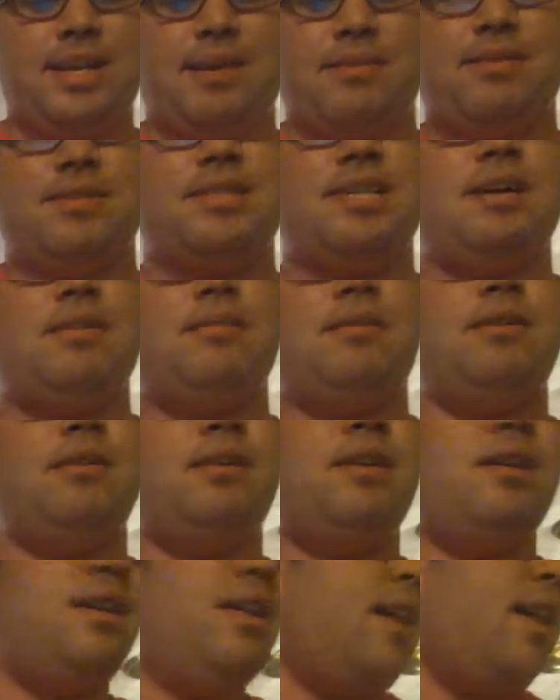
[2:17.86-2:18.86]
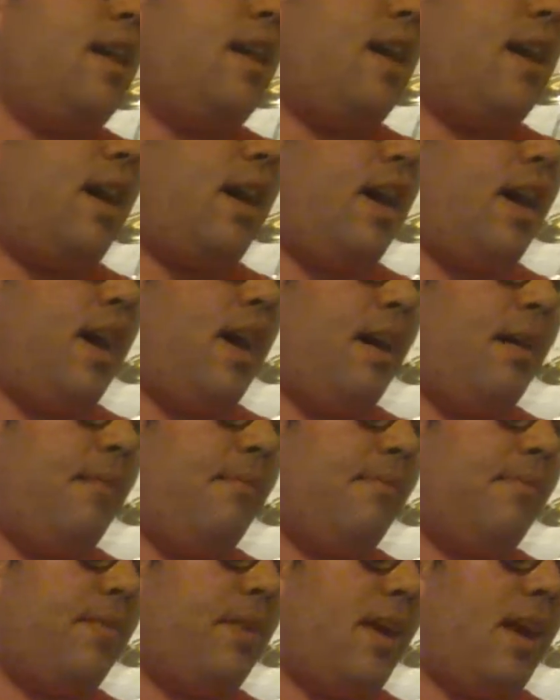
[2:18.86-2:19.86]
have time with it.
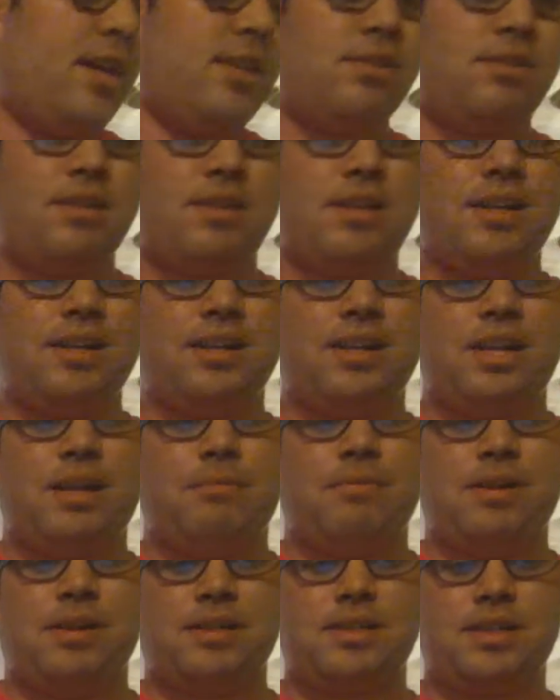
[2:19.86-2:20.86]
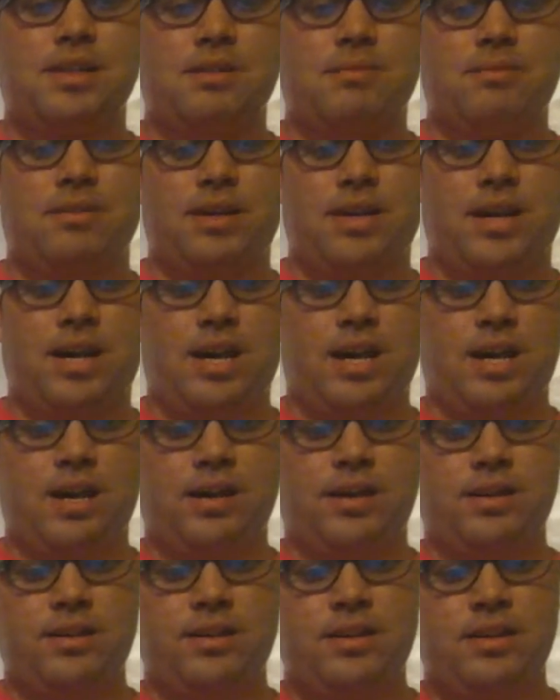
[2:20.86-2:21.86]
Also, another thing I picked up
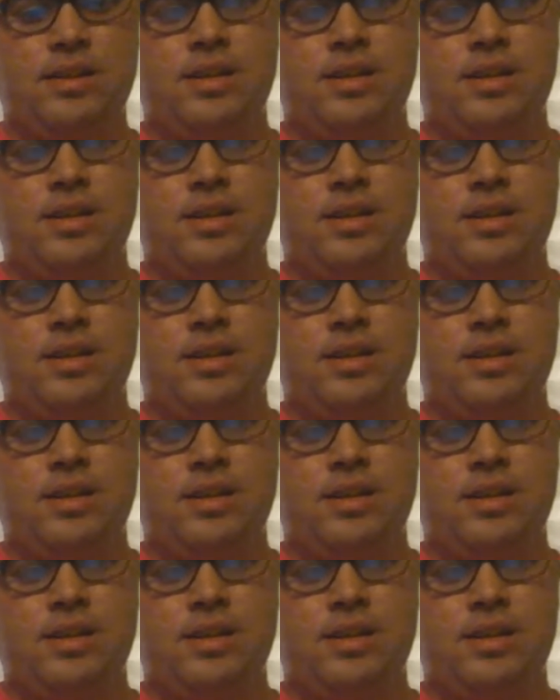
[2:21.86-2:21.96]
at